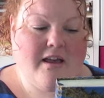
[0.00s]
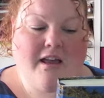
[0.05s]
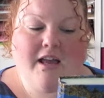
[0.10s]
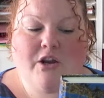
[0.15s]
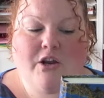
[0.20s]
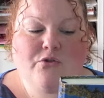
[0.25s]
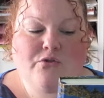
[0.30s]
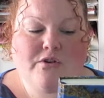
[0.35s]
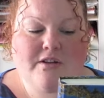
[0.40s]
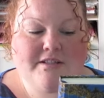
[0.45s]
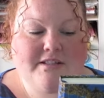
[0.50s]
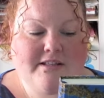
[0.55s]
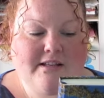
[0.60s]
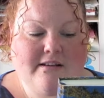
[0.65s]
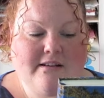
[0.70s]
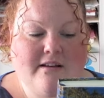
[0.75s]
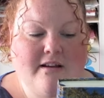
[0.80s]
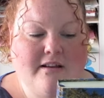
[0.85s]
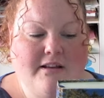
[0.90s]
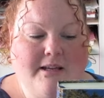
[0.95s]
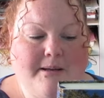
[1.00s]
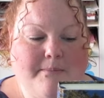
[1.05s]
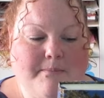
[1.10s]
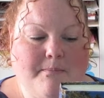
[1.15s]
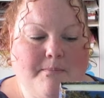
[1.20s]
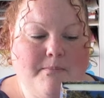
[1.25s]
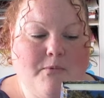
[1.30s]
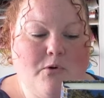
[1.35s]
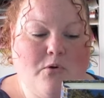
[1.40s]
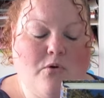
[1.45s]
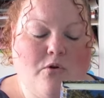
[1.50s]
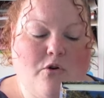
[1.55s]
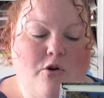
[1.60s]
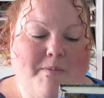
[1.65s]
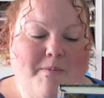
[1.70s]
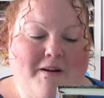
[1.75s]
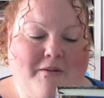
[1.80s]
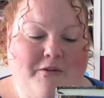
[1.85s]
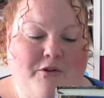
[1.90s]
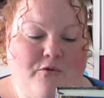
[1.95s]
Interested in learning more
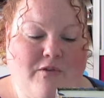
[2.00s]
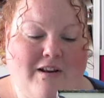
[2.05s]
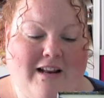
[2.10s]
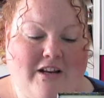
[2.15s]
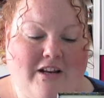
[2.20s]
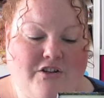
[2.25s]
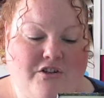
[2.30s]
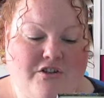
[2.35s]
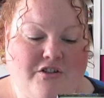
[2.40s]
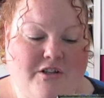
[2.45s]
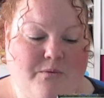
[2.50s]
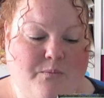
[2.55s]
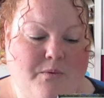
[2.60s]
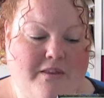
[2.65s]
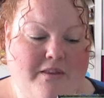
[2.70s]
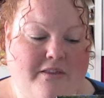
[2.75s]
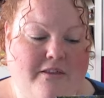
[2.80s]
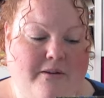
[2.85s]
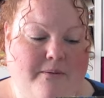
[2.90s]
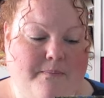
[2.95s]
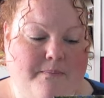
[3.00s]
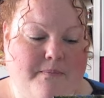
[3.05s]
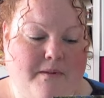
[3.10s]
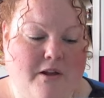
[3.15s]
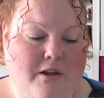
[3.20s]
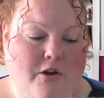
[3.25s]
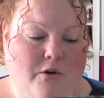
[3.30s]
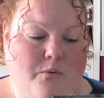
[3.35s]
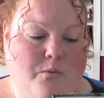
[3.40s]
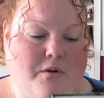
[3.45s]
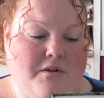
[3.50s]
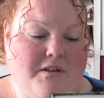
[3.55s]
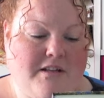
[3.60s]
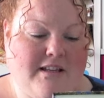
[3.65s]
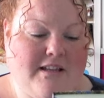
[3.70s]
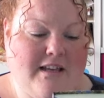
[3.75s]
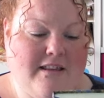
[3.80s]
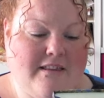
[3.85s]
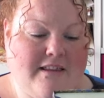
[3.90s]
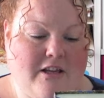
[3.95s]
about your relationship with them? What did
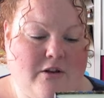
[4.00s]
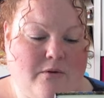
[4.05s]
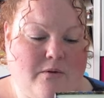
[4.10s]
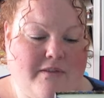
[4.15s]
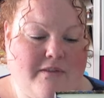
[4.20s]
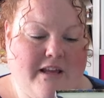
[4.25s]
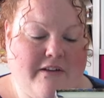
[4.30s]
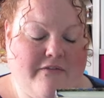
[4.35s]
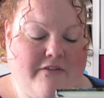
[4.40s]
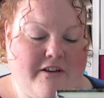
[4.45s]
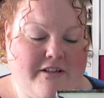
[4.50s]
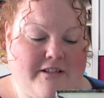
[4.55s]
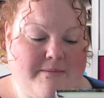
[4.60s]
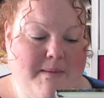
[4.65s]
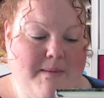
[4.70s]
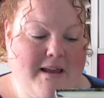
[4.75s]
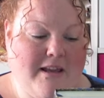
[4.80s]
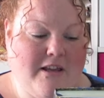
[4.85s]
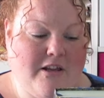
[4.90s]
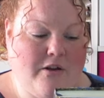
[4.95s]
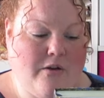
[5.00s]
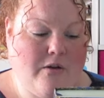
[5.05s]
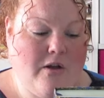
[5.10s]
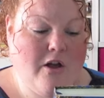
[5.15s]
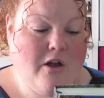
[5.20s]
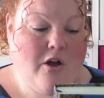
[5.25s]
they think when they first met you?